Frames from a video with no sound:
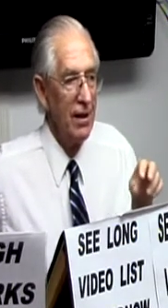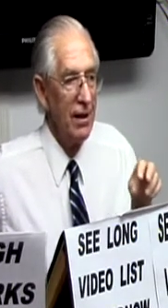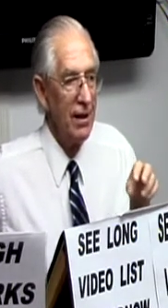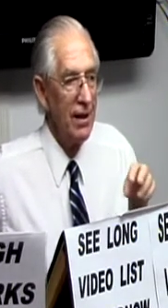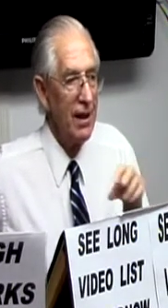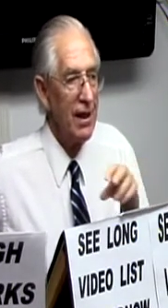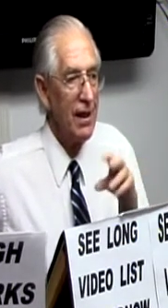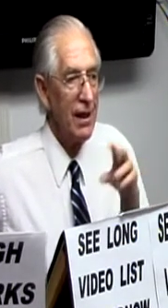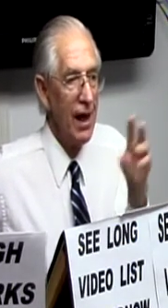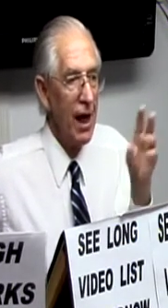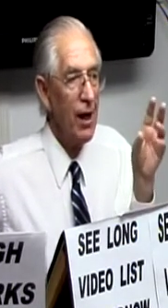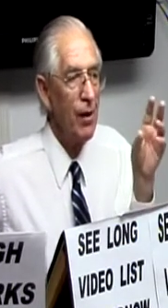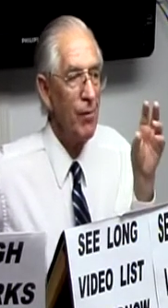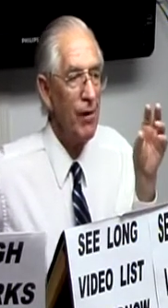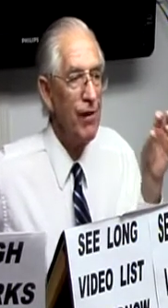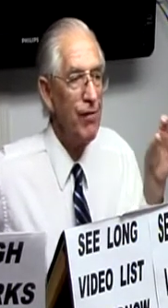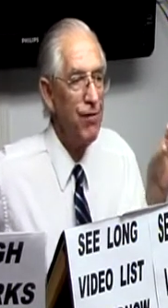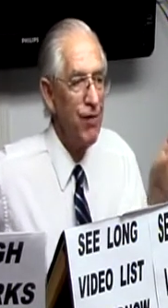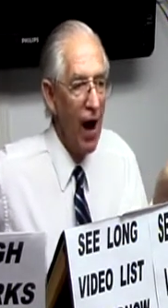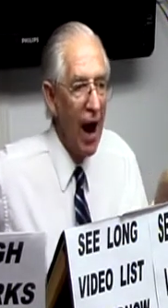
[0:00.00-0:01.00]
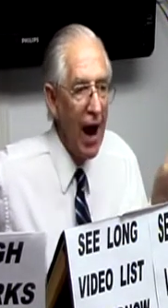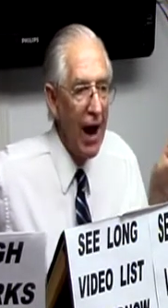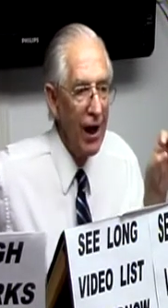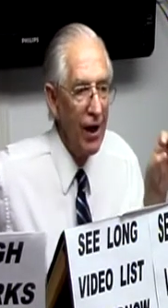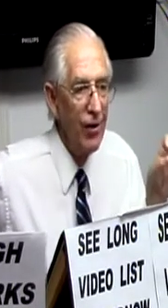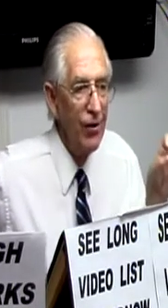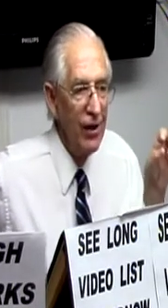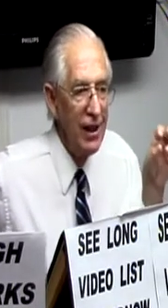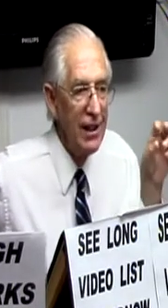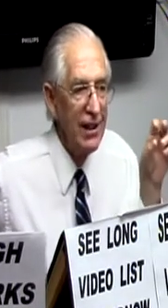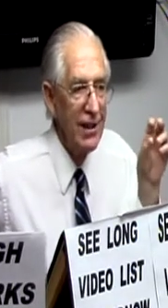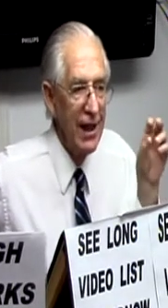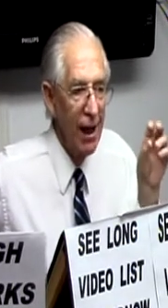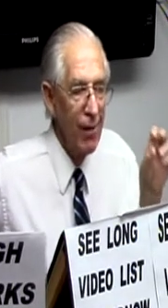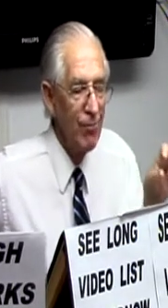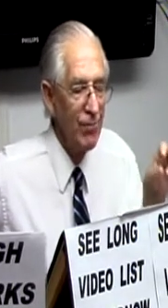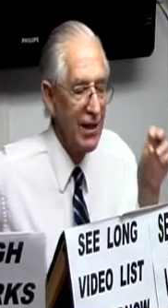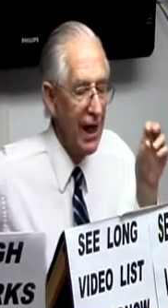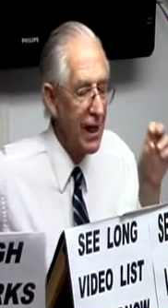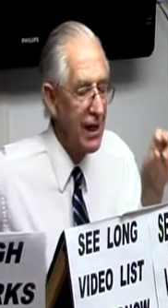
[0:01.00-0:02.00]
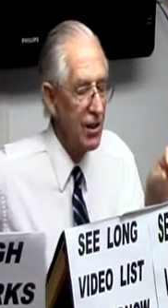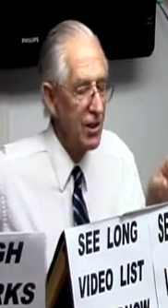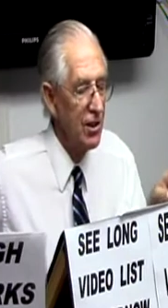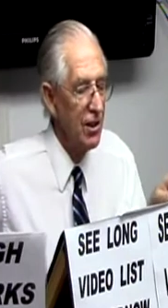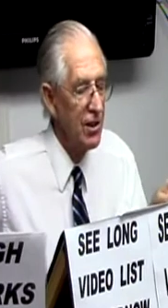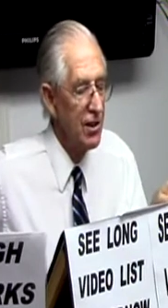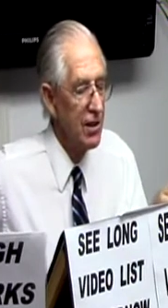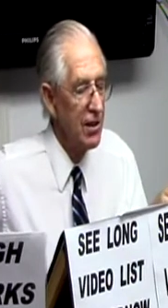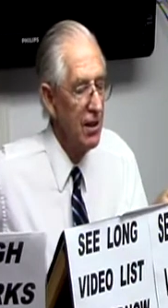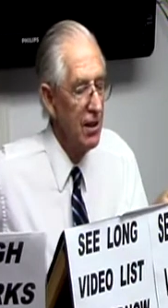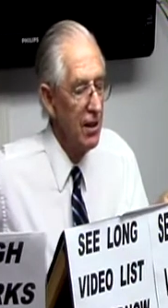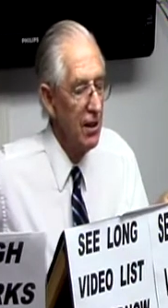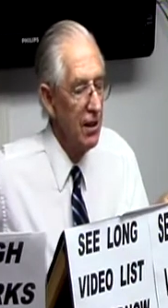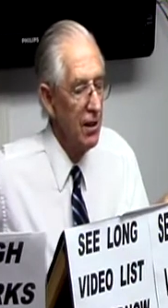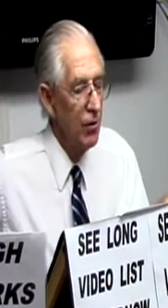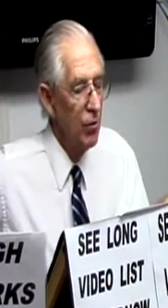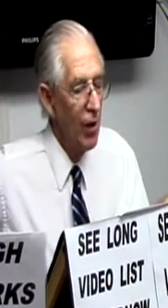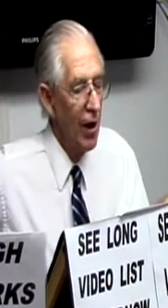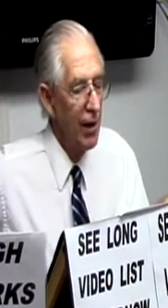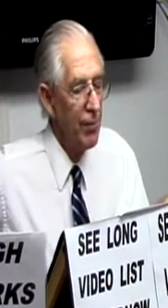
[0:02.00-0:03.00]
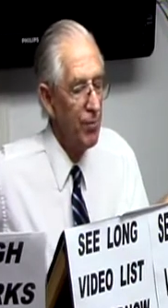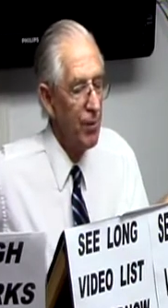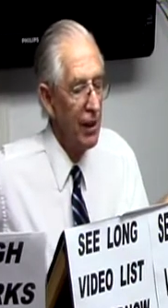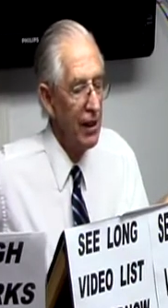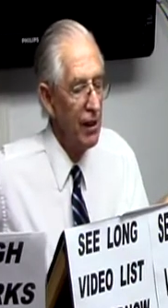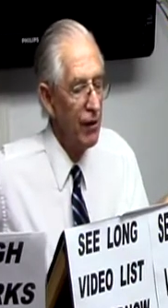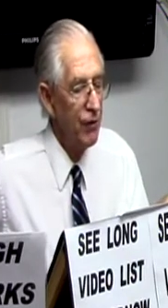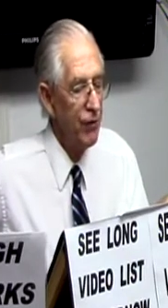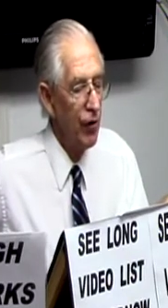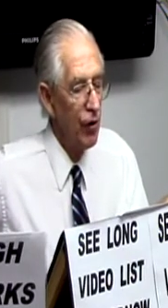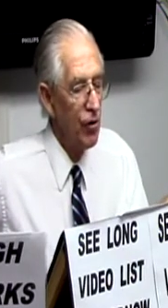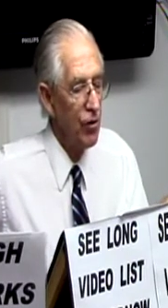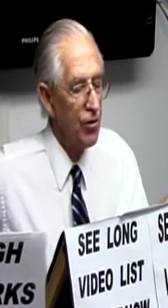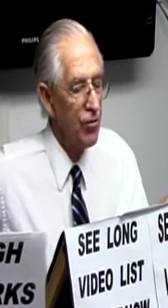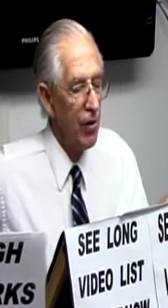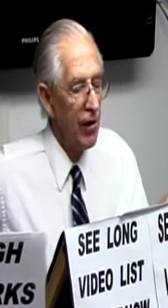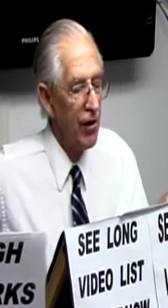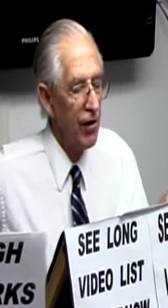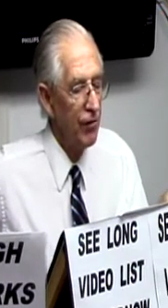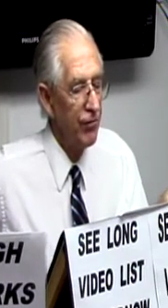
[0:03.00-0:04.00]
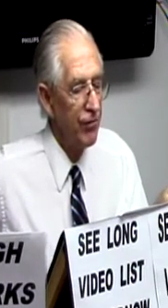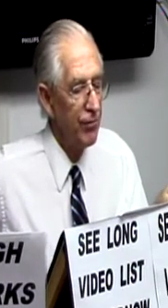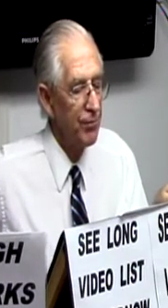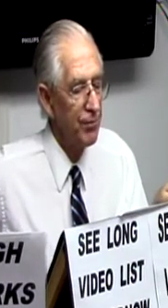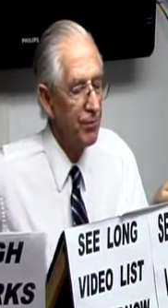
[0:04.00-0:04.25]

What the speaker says: They're going to be fiery temptations. 1 Peter 4:12.